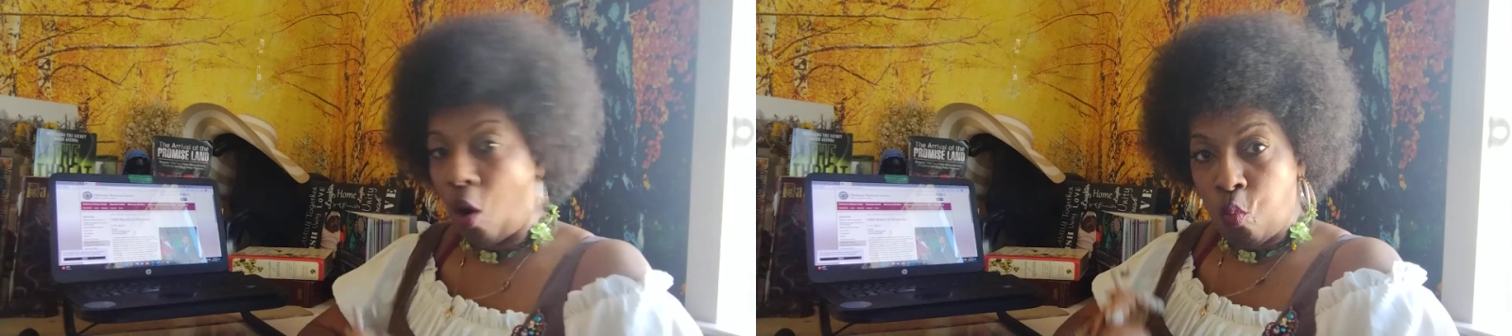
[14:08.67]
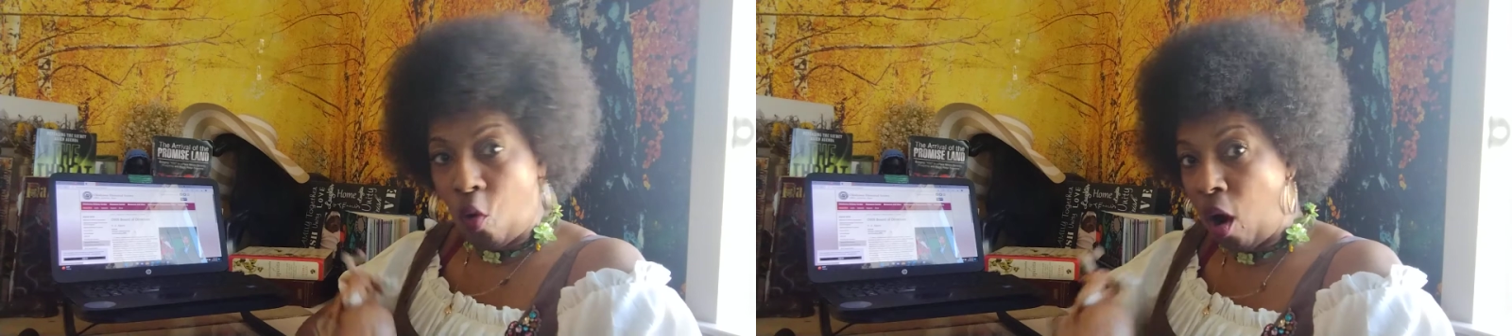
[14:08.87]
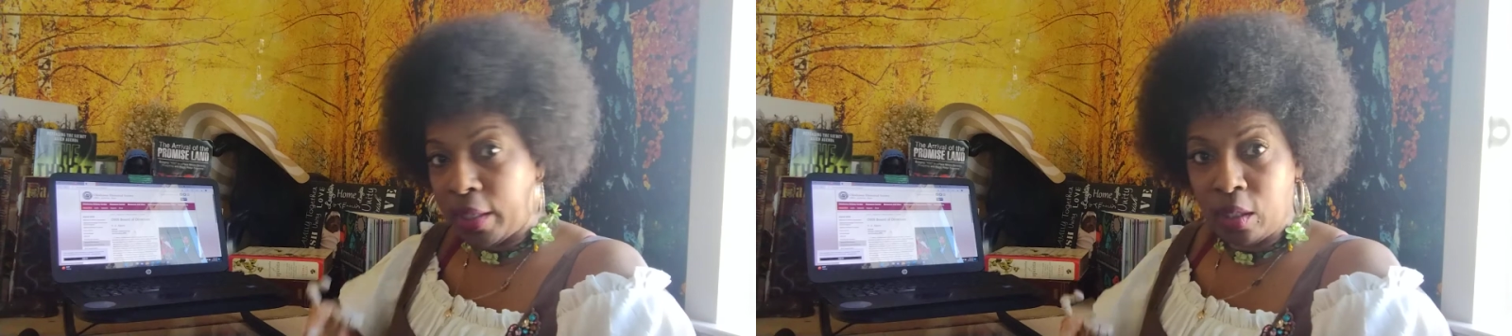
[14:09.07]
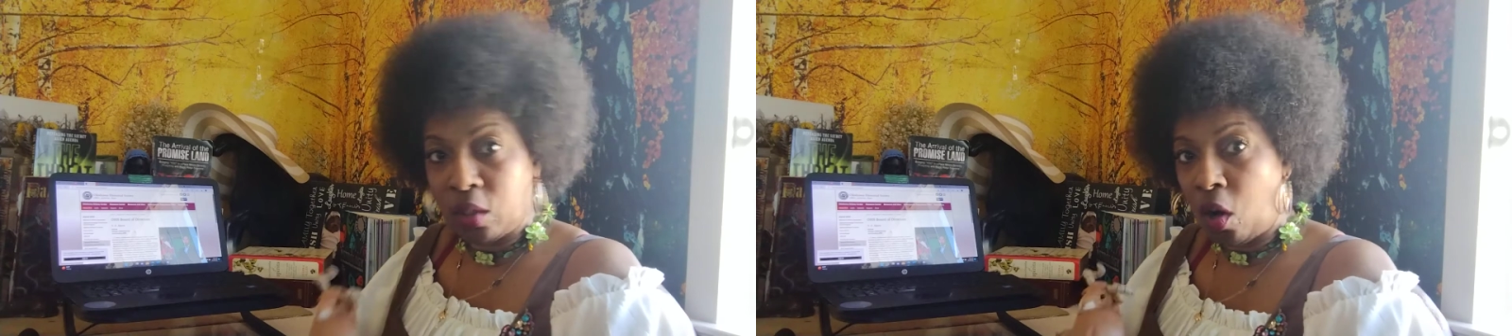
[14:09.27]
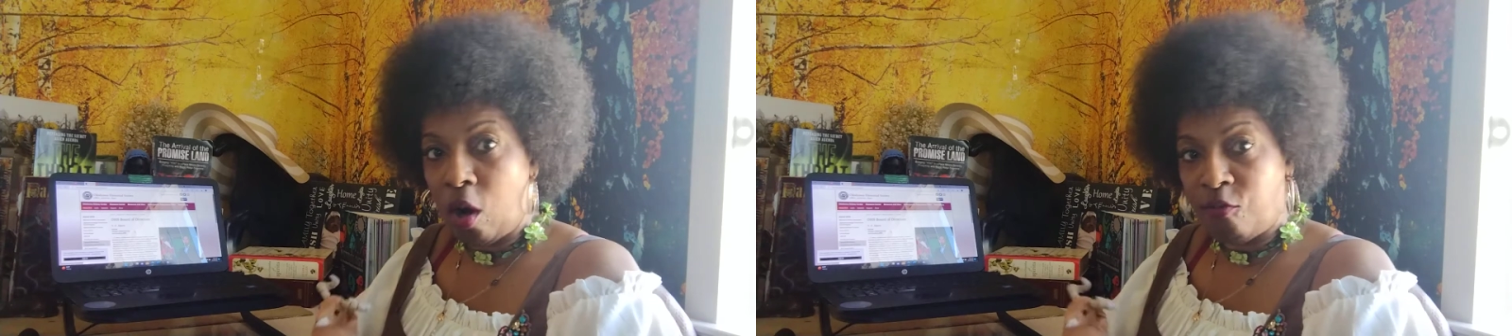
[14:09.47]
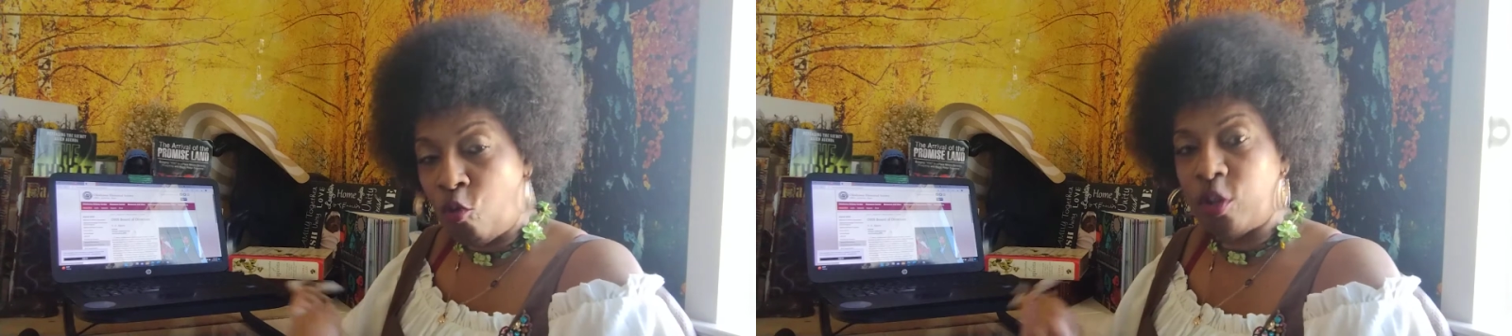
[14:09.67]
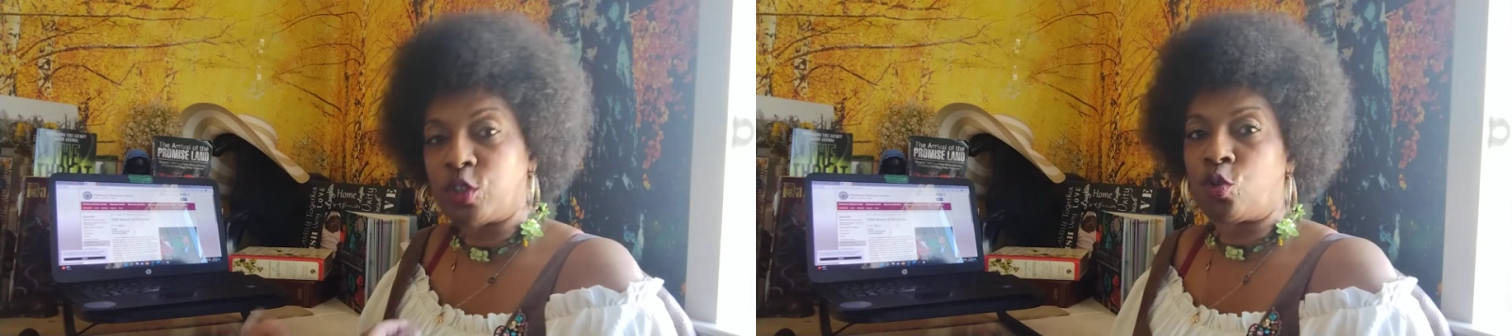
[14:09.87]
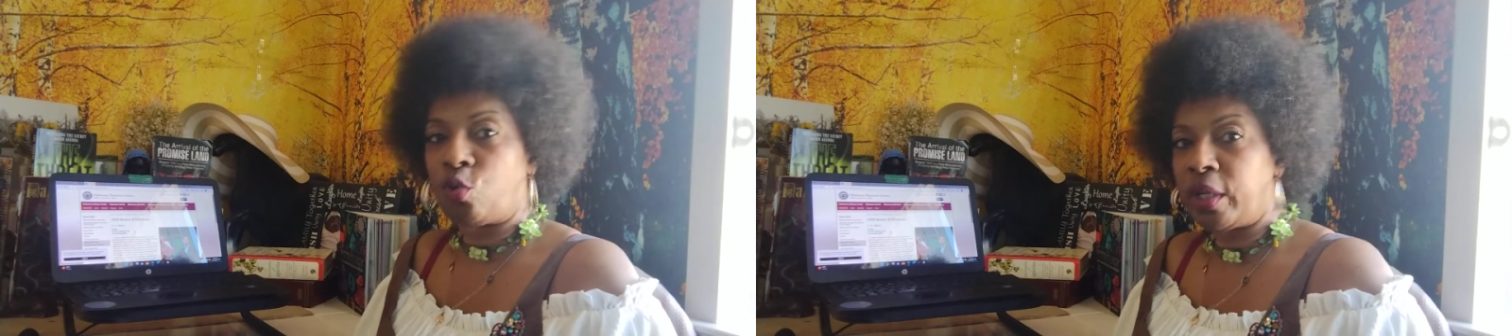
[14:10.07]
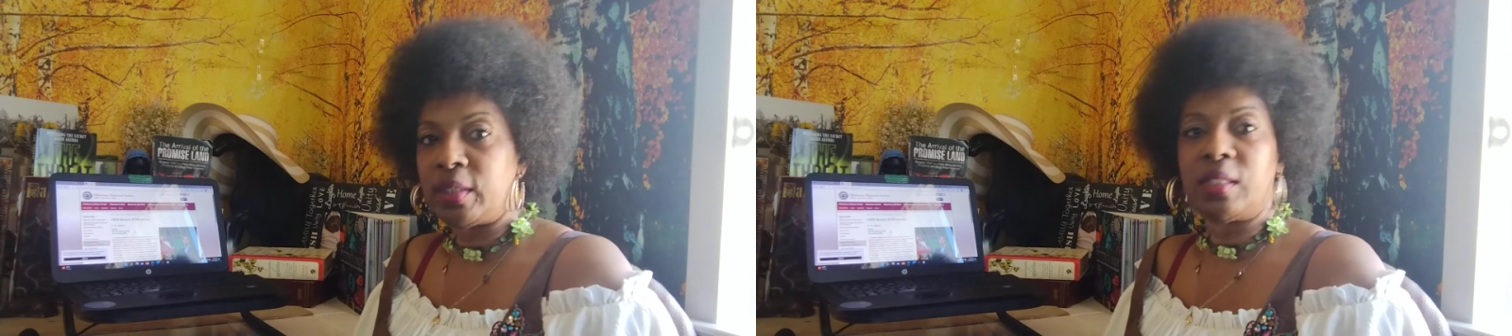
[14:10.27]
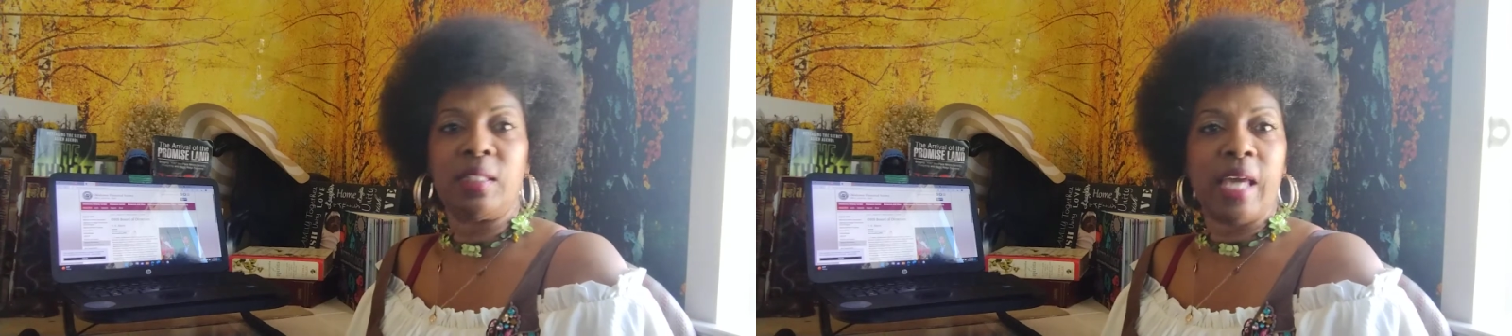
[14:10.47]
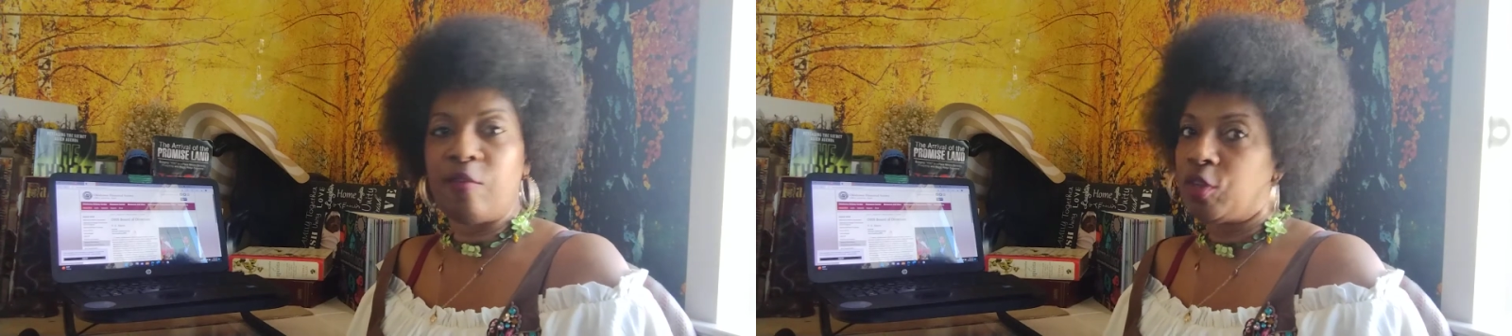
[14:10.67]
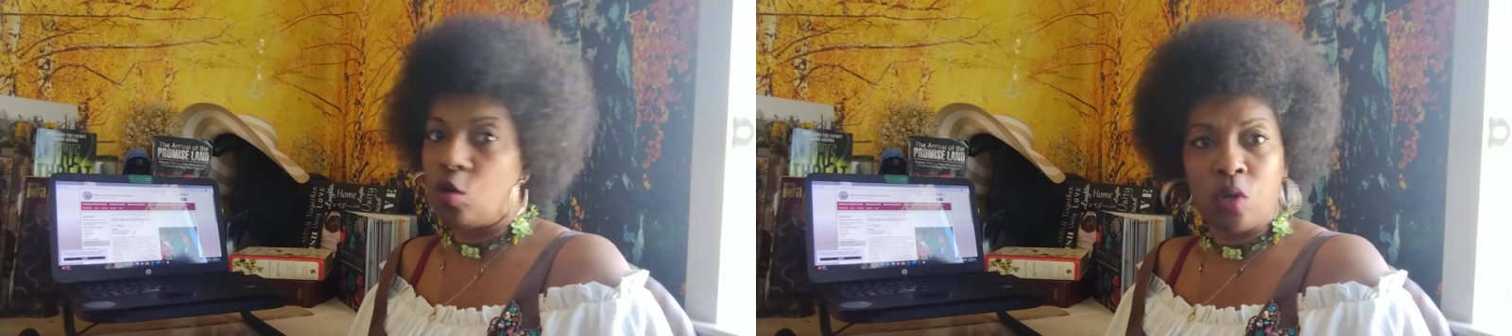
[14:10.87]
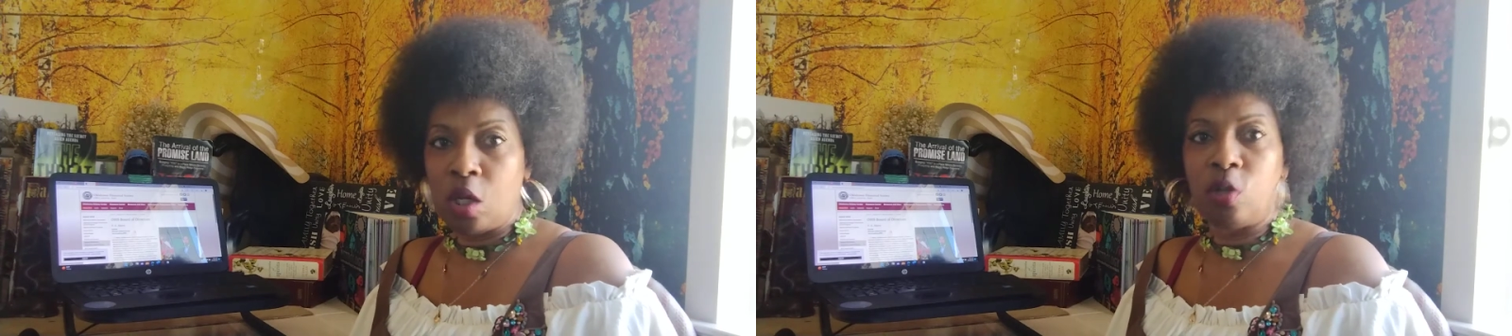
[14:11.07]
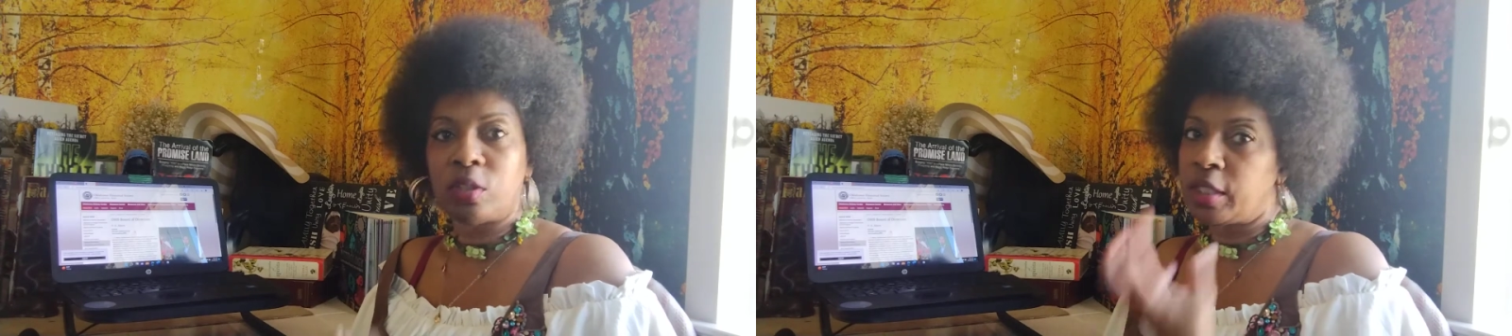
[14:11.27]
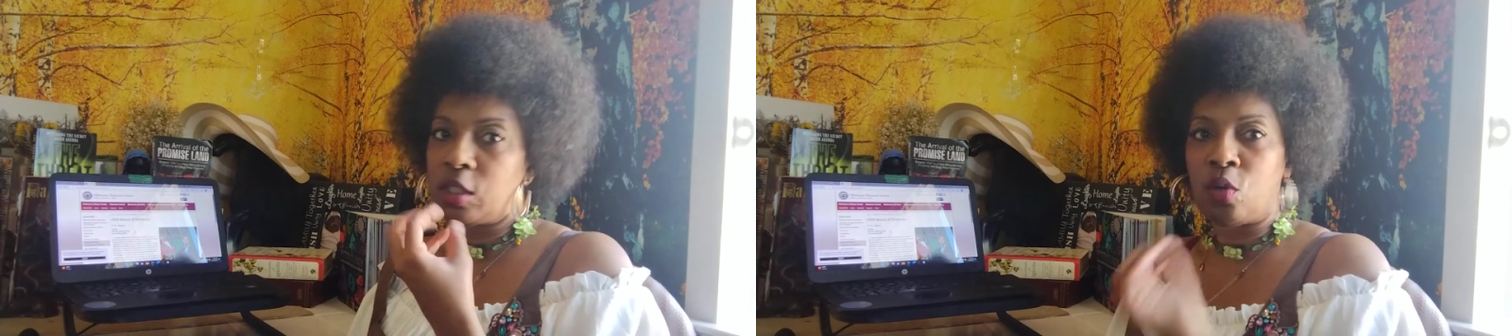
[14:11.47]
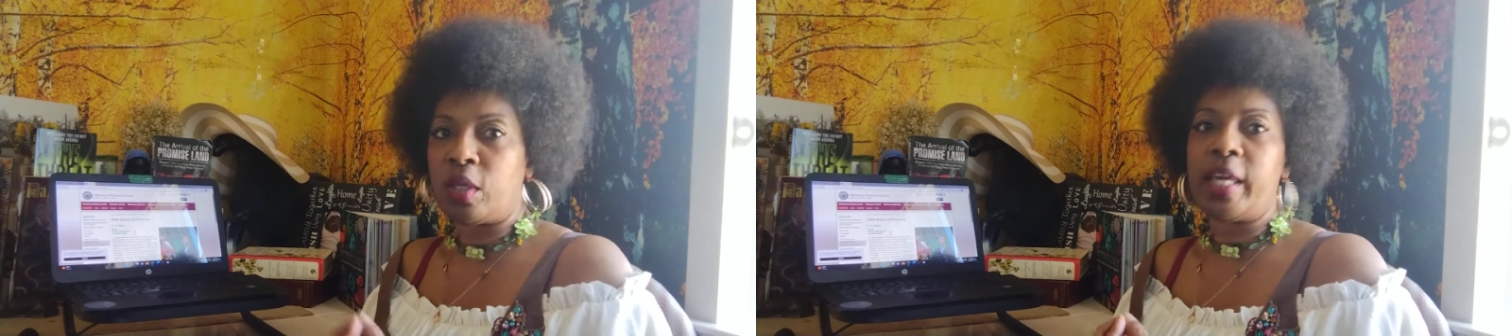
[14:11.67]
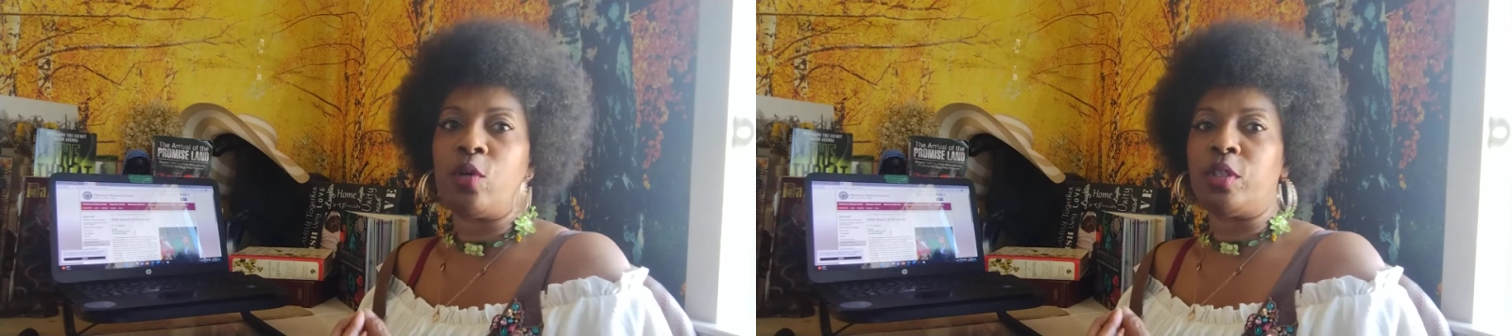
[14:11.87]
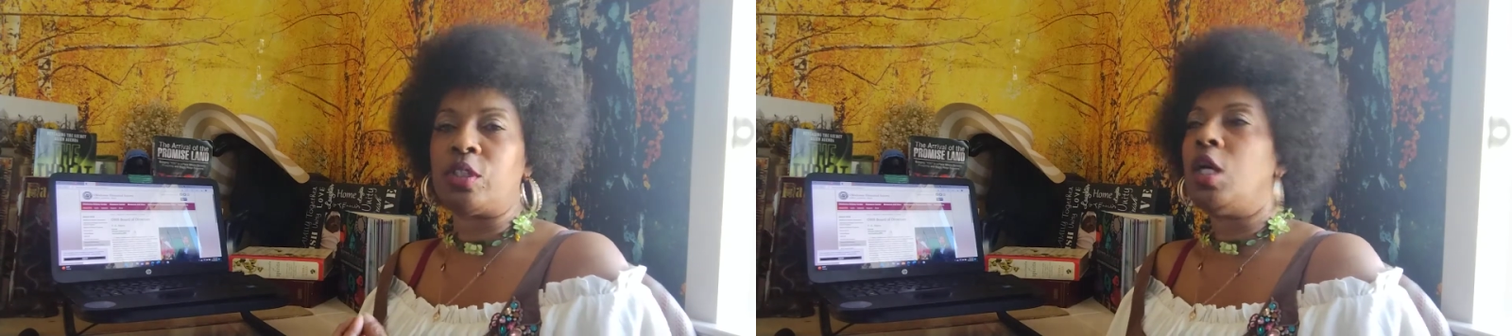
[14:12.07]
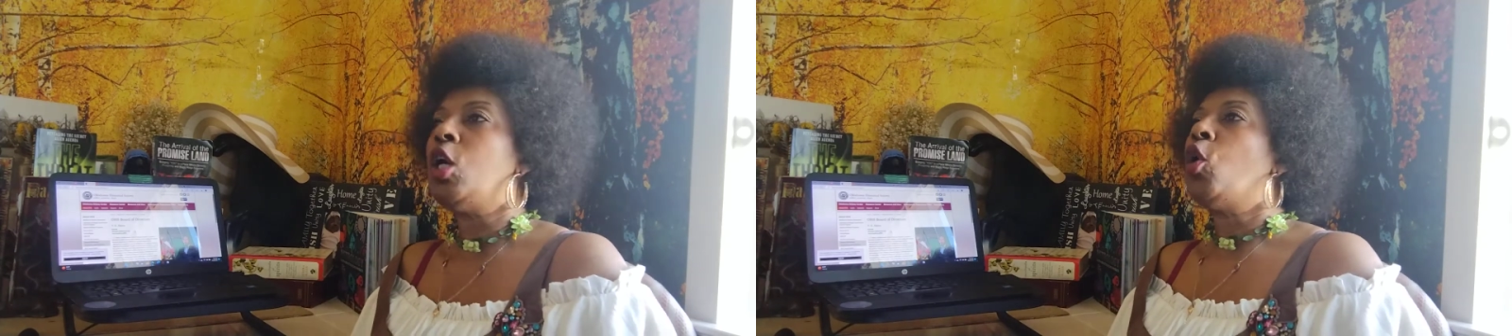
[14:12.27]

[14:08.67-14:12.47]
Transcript: walking on all fours, grunting, didn't have no clothes on and no language,